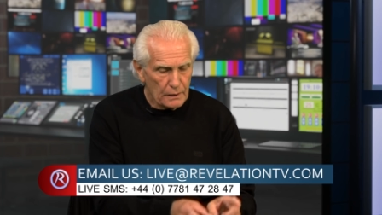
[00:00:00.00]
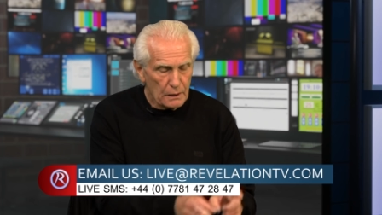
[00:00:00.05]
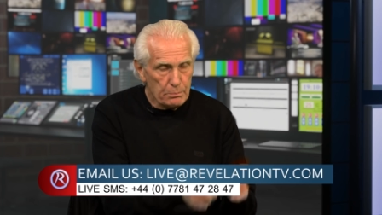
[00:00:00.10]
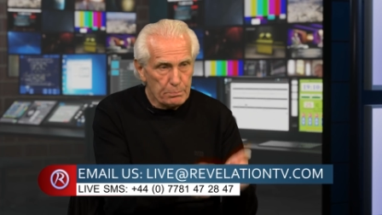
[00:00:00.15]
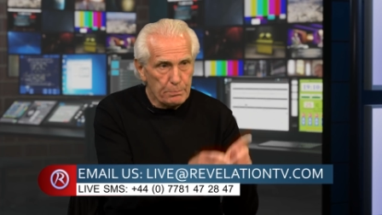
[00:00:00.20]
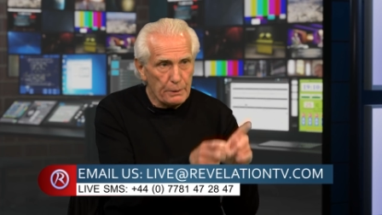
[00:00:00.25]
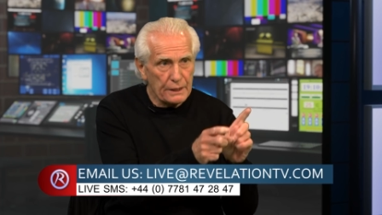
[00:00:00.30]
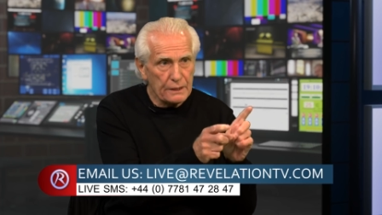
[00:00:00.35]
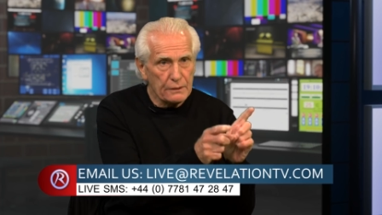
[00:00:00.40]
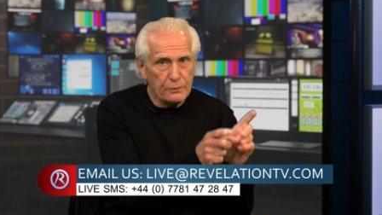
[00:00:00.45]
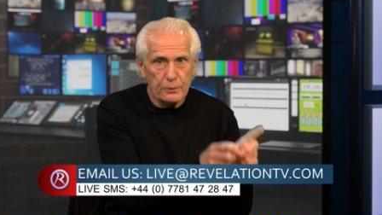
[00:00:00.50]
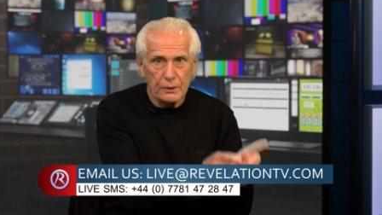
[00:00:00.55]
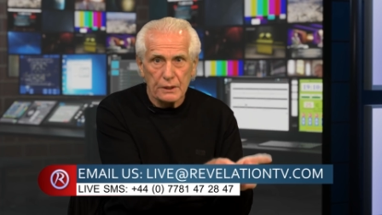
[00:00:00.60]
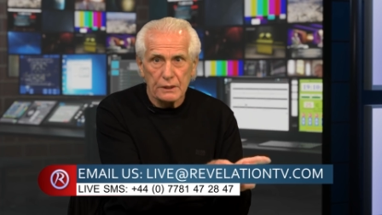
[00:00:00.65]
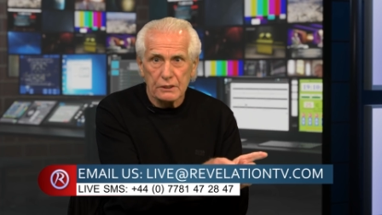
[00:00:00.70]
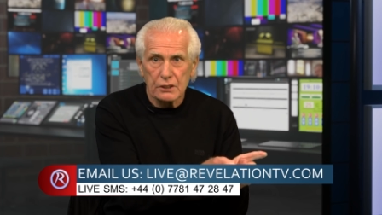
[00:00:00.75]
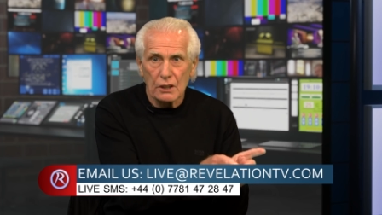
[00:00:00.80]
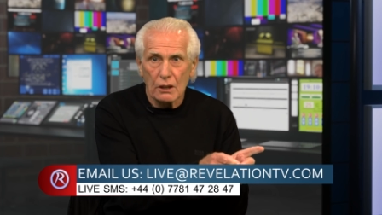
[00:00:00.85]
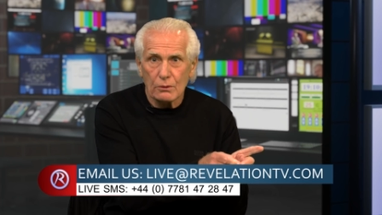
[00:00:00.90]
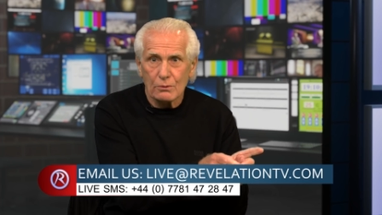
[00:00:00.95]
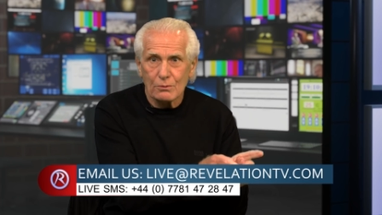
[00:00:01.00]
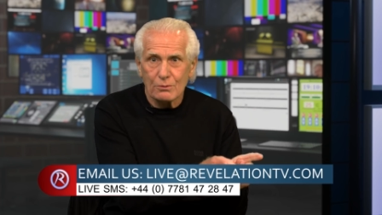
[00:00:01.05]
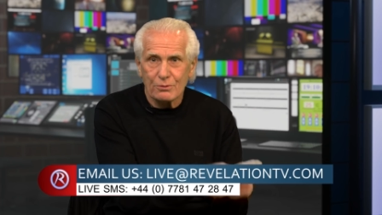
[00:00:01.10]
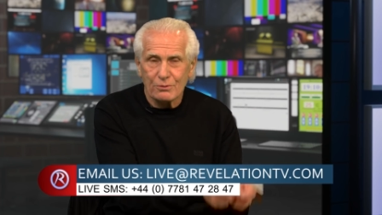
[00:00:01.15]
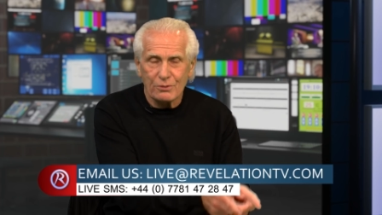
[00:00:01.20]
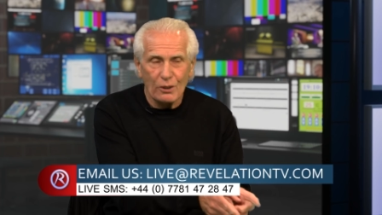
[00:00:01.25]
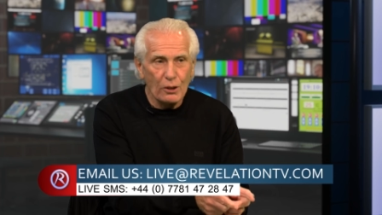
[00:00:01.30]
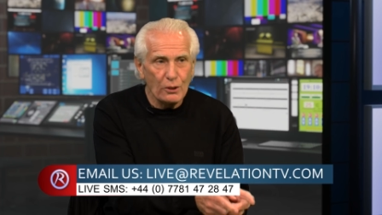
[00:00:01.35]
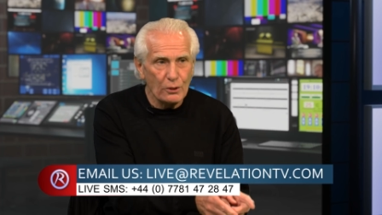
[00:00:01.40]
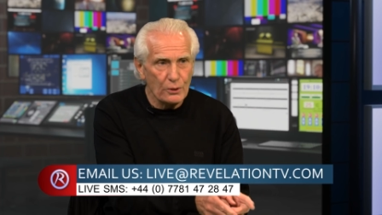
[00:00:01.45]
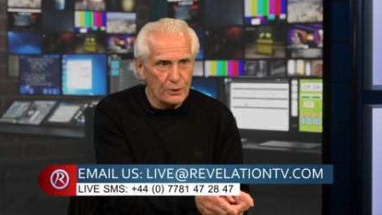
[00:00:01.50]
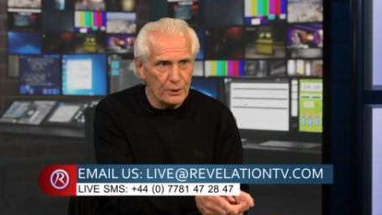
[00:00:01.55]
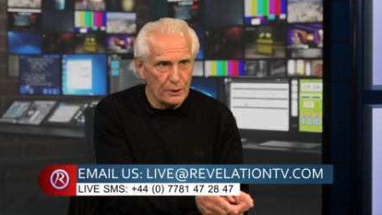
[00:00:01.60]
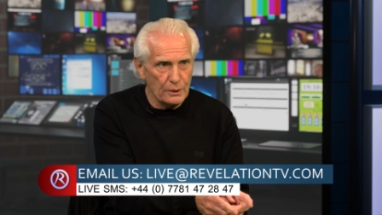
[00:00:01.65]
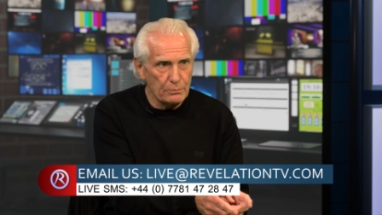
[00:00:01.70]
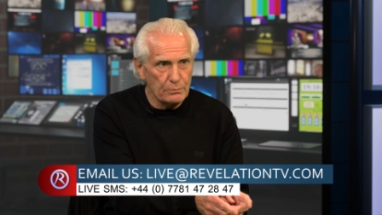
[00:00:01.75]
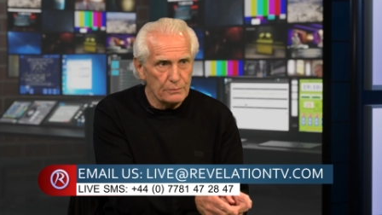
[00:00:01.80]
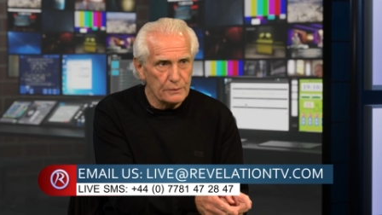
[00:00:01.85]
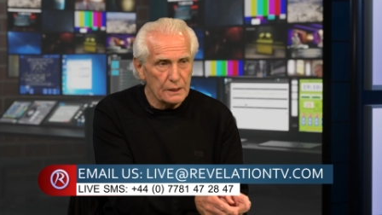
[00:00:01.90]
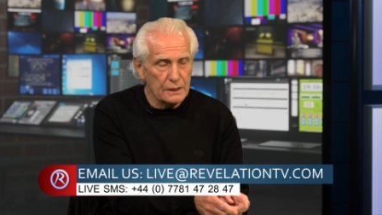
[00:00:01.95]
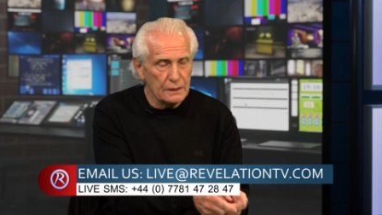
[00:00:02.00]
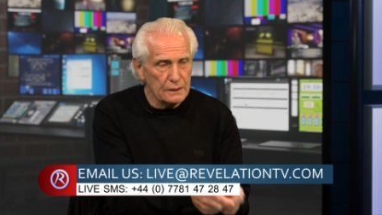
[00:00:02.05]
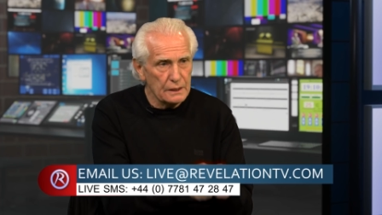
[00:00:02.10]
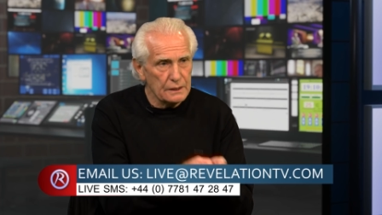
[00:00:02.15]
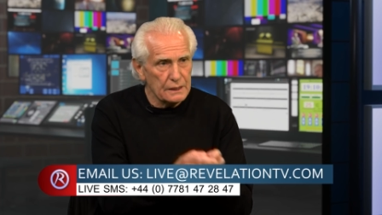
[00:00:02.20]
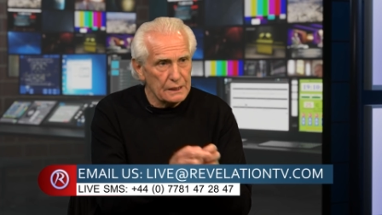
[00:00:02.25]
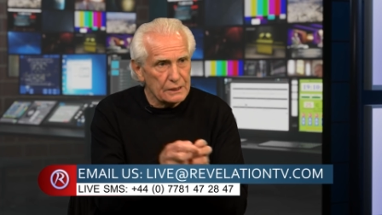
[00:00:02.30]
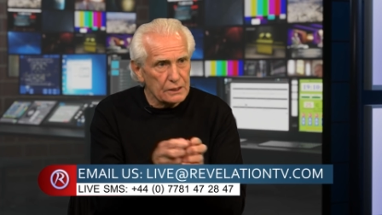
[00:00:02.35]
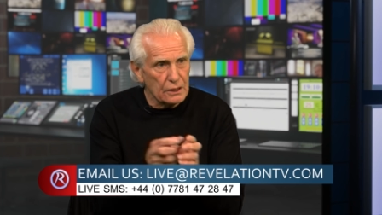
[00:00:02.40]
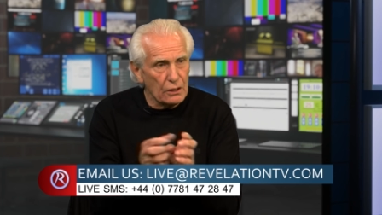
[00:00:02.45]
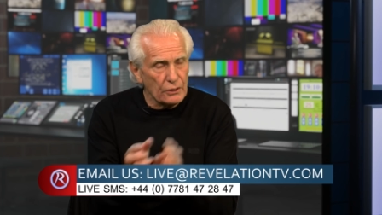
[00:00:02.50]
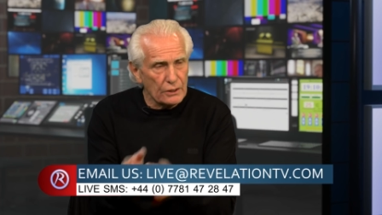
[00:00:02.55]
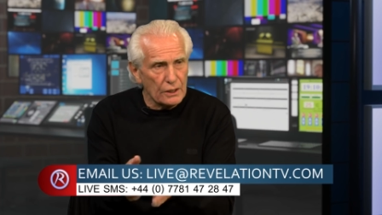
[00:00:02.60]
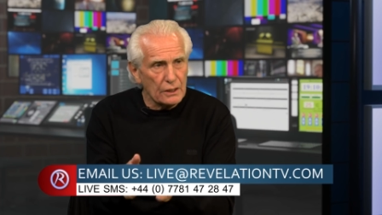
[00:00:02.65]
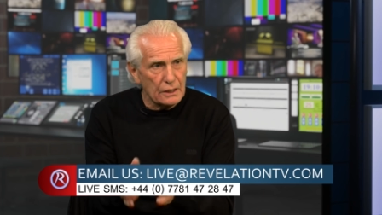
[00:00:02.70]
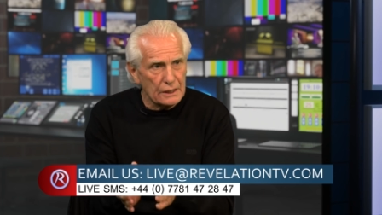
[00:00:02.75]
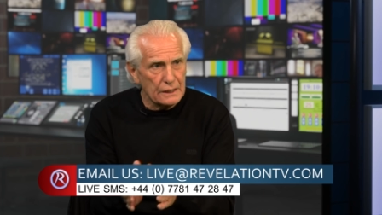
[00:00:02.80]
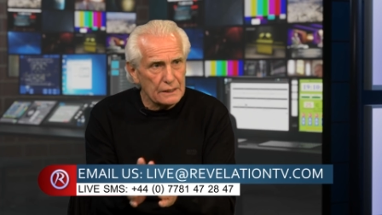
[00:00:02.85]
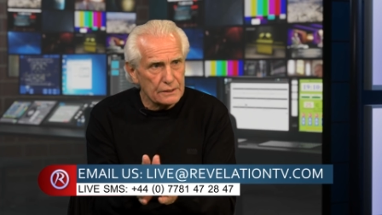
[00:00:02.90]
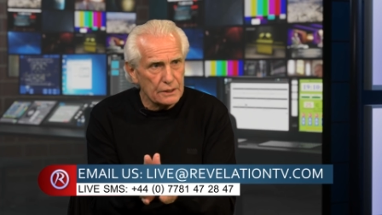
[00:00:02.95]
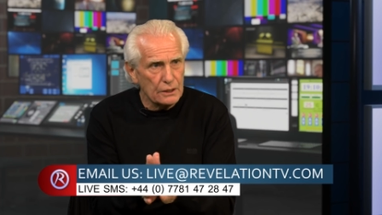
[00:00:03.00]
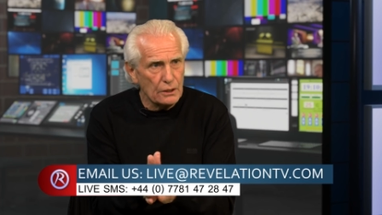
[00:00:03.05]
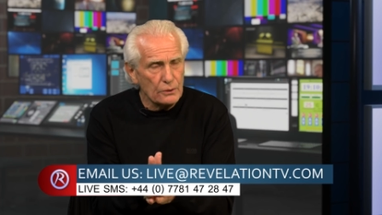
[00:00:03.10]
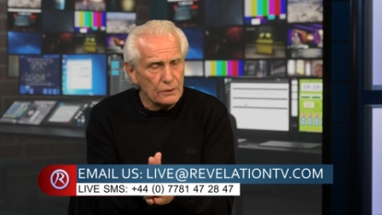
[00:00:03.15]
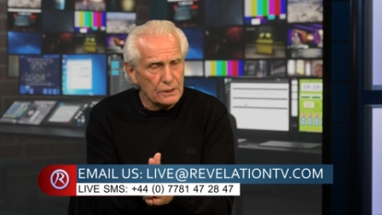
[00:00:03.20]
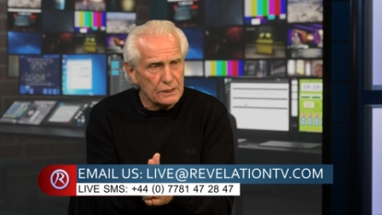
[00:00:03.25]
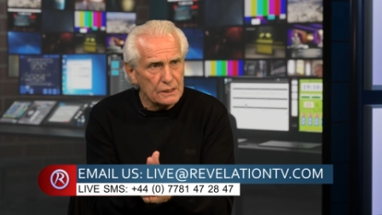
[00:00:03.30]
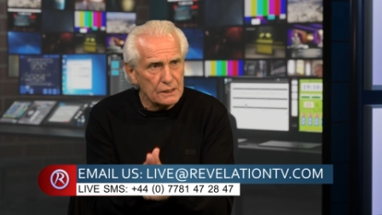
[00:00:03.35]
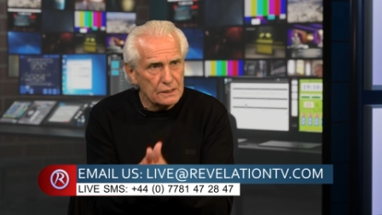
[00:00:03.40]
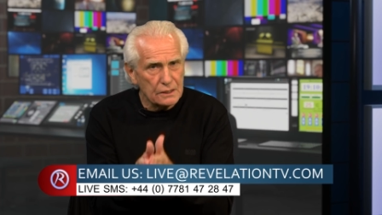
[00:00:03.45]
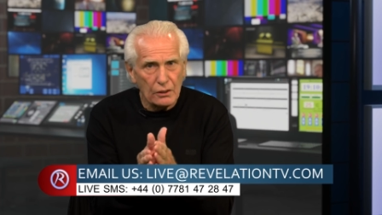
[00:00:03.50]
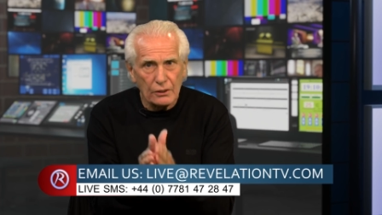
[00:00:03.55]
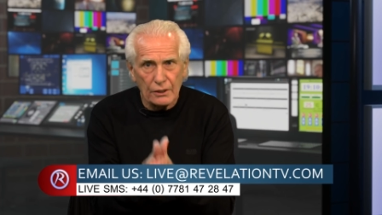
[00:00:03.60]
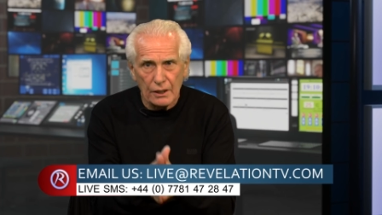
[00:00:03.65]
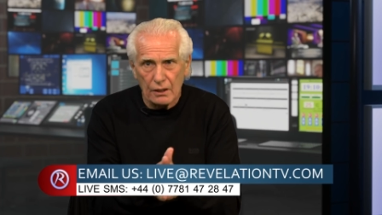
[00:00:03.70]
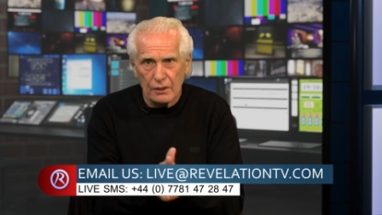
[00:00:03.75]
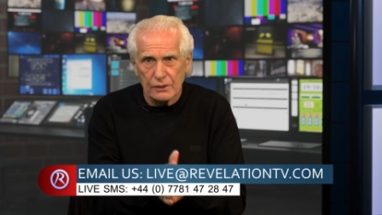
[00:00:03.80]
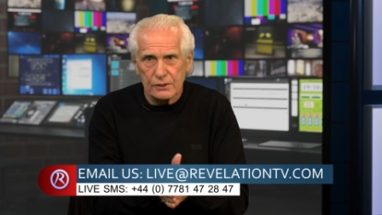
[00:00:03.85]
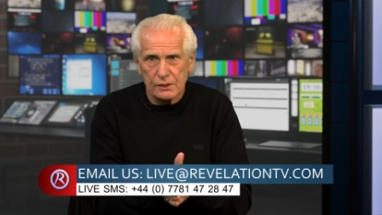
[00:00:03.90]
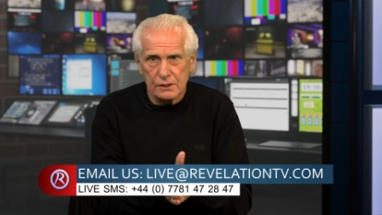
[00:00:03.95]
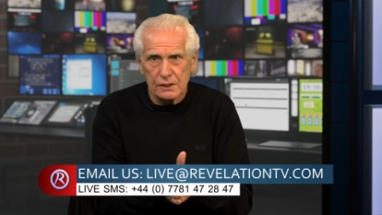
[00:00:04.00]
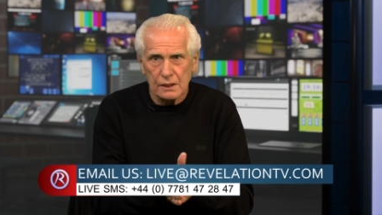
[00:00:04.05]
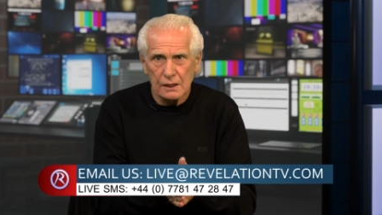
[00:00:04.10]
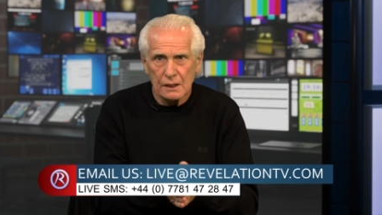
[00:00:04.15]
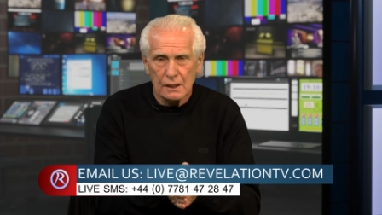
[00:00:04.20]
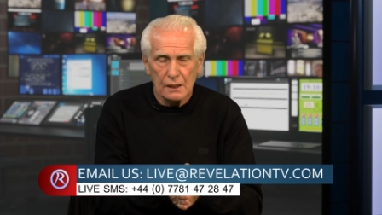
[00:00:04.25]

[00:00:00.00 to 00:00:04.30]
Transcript: But if we don't follow them, it's on our, the onus is on us.